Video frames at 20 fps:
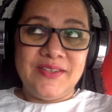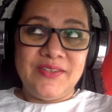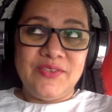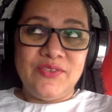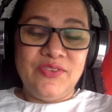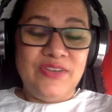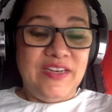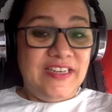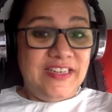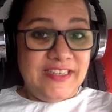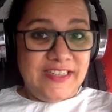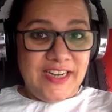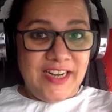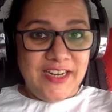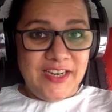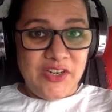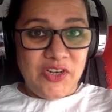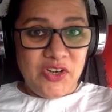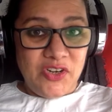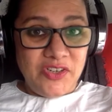reading
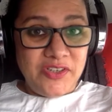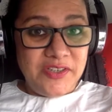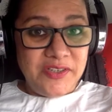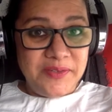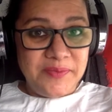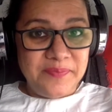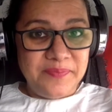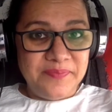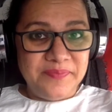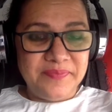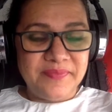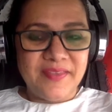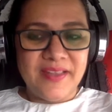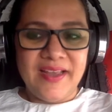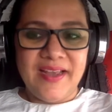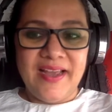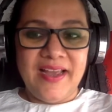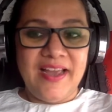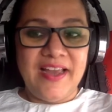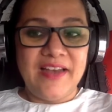dialogue
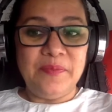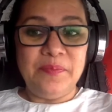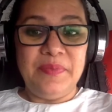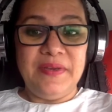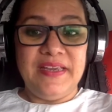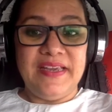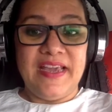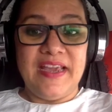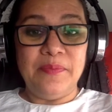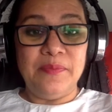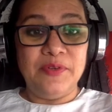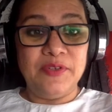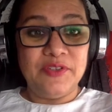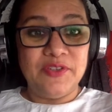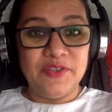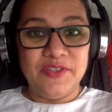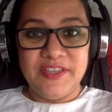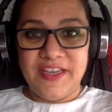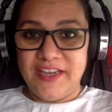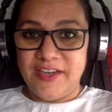and being able to
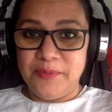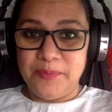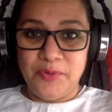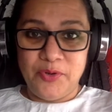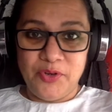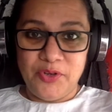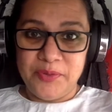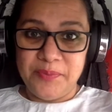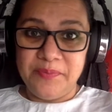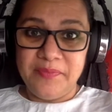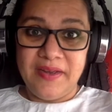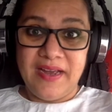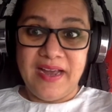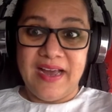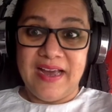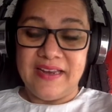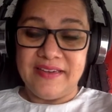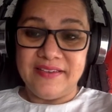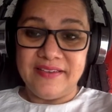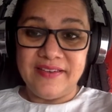take a poem
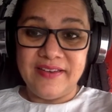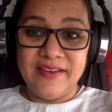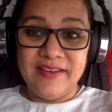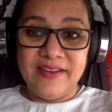and